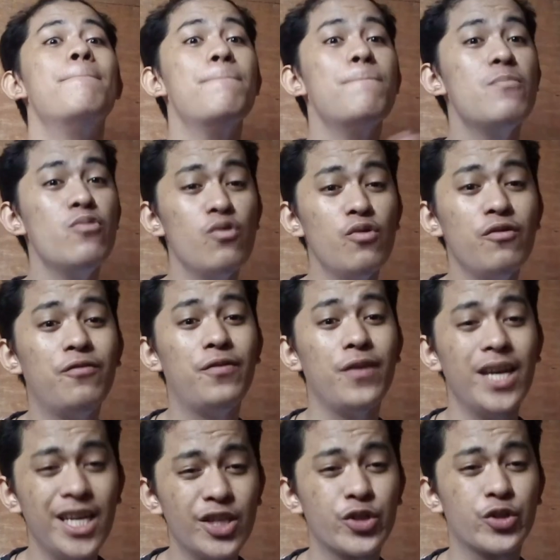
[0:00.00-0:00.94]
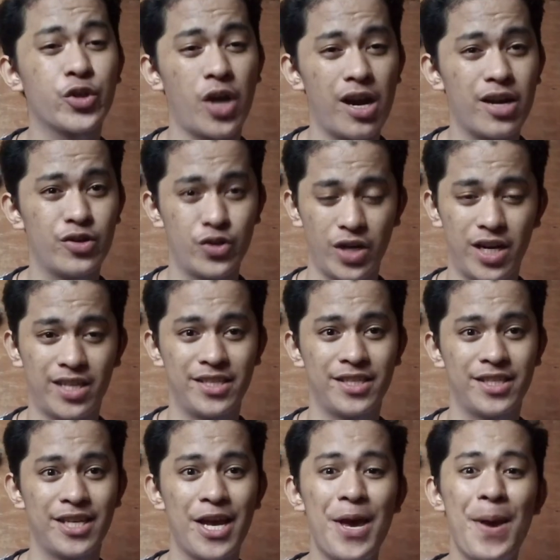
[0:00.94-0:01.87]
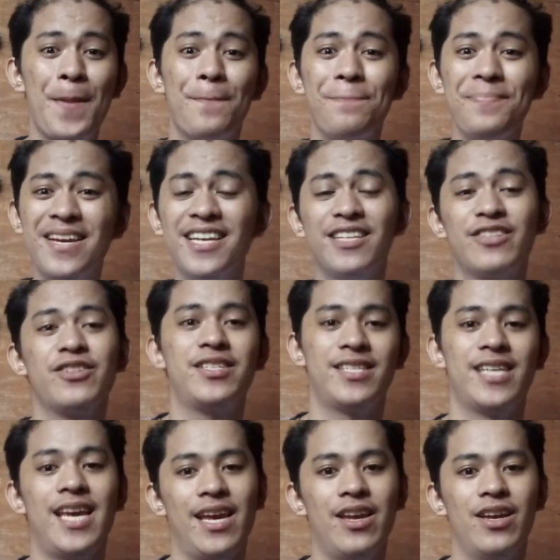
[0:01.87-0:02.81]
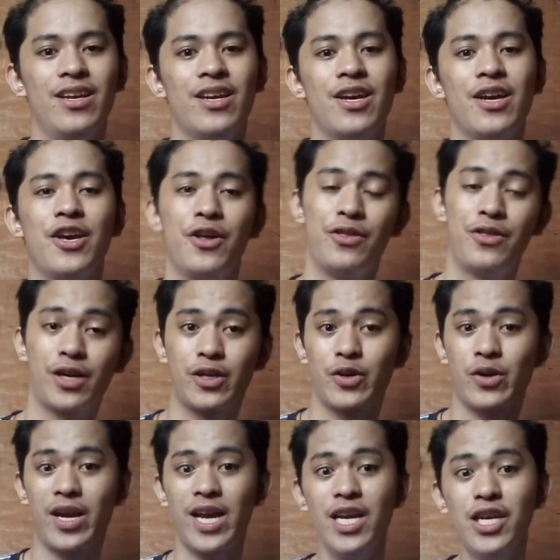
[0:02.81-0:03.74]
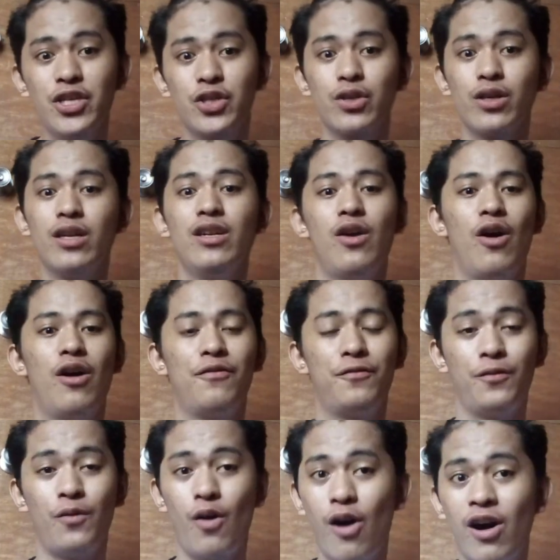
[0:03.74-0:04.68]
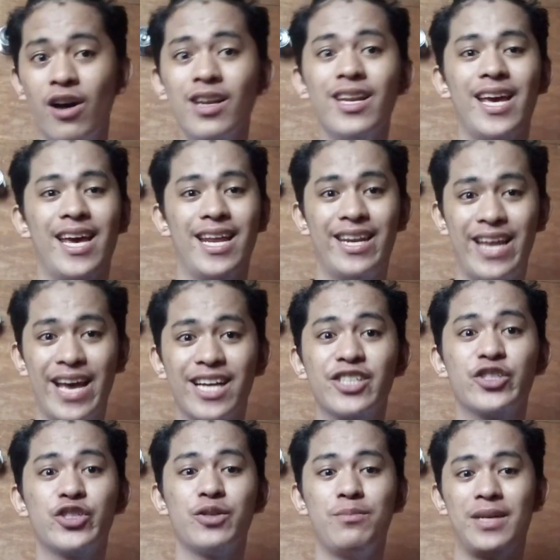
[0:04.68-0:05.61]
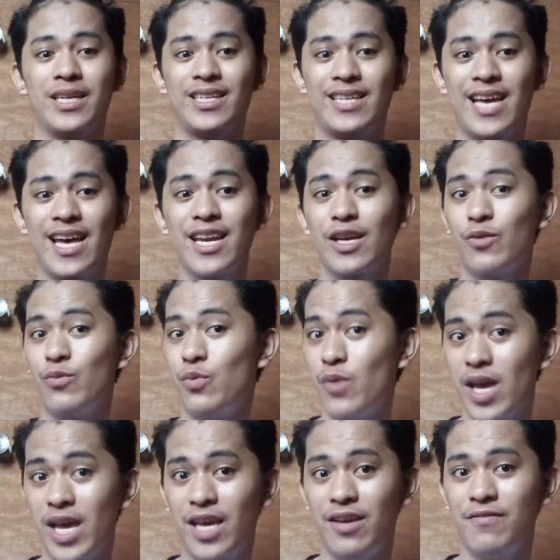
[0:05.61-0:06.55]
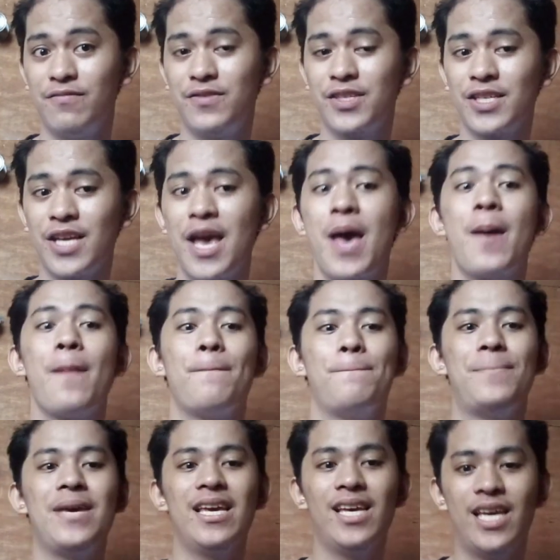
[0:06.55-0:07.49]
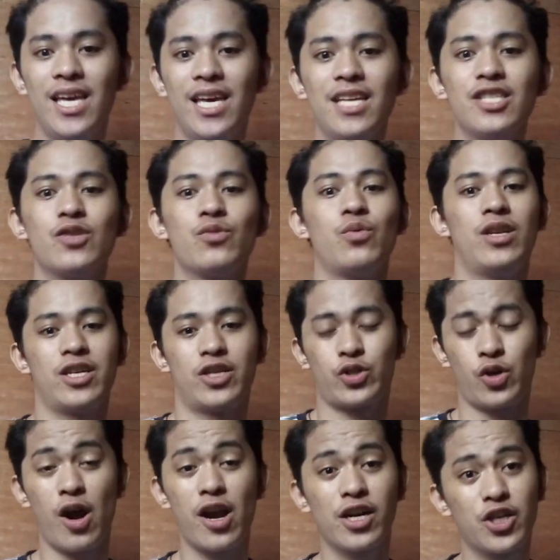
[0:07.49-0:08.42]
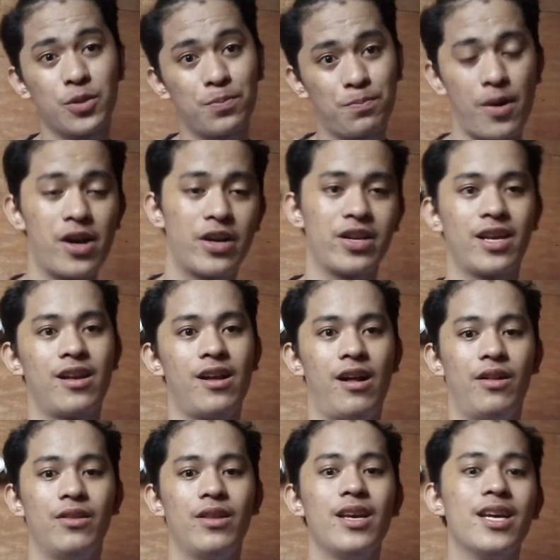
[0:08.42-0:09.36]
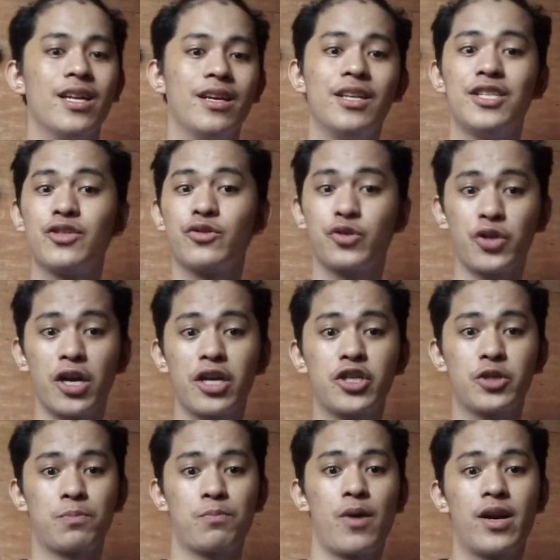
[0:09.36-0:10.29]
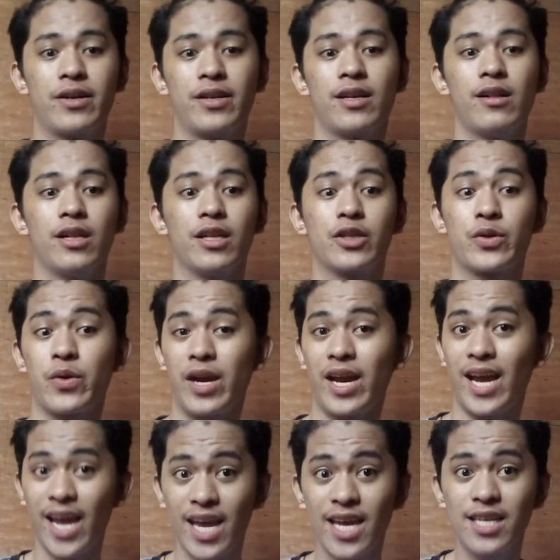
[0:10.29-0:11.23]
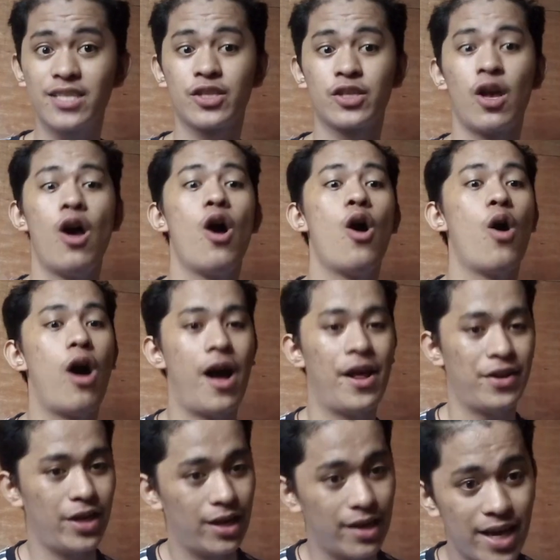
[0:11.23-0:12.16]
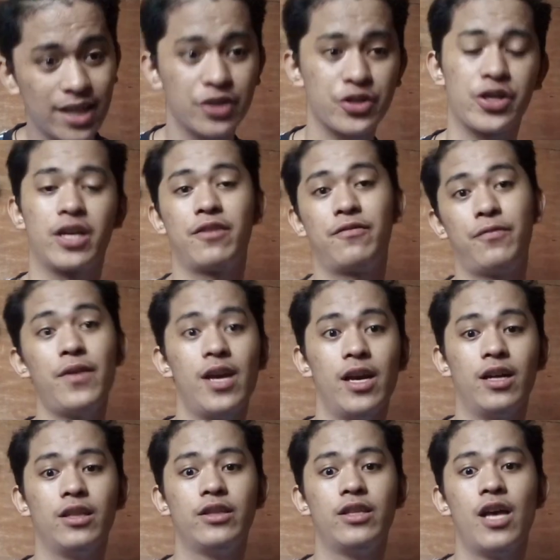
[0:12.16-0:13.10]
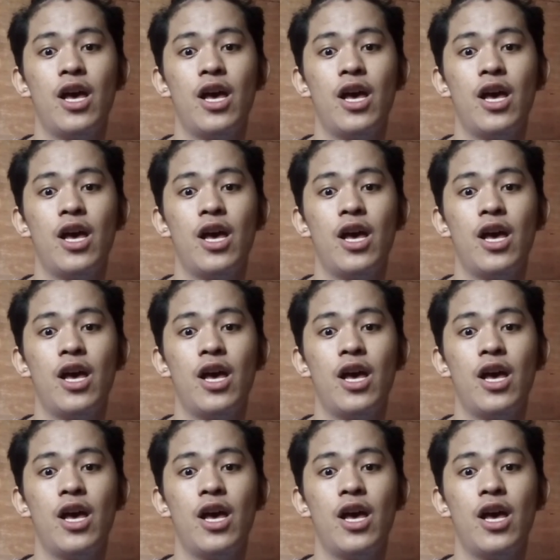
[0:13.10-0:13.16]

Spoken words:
moving charges, meaning to say, the creation of all electromagnetic waves begins with a charged particle. This charged particle creates an electric field